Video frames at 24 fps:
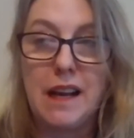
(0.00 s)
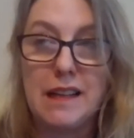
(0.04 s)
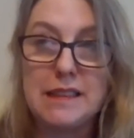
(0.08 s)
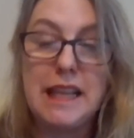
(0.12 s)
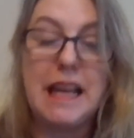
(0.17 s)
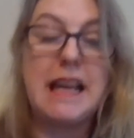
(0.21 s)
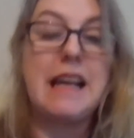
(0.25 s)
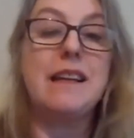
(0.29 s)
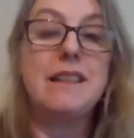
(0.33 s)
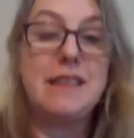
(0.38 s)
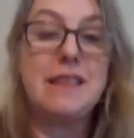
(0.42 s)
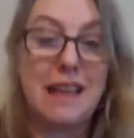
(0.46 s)
I
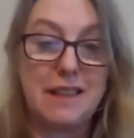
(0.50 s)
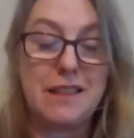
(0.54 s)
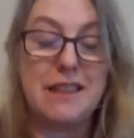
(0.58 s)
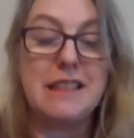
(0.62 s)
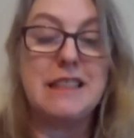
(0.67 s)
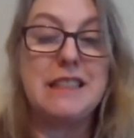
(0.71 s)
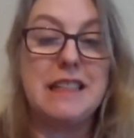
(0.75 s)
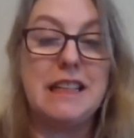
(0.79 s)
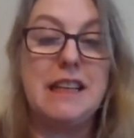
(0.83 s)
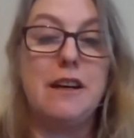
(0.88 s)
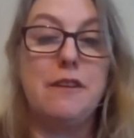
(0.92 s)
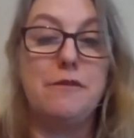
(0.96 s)
think that
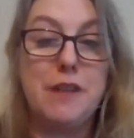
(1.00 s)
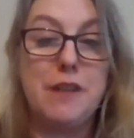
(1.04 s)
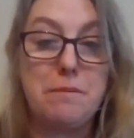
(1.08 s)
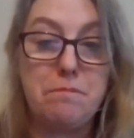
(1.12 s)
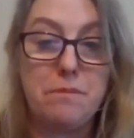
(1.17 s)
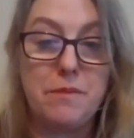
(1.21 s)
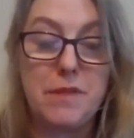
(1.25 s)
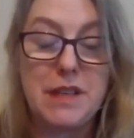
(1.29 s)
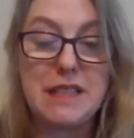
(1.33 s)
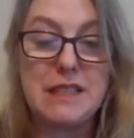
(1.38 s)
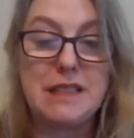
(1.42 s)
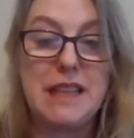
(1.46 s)
idea of
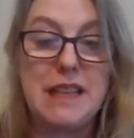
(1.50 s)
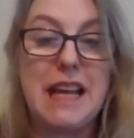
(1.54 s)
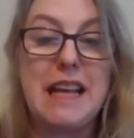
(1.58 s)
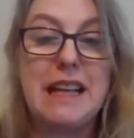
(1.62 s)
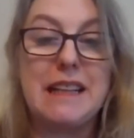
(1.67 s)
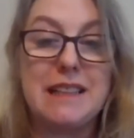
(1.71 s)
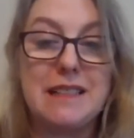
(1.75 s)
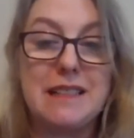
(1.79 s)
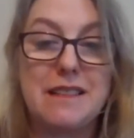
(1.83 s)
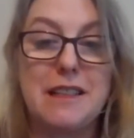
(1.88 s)
it, this thing,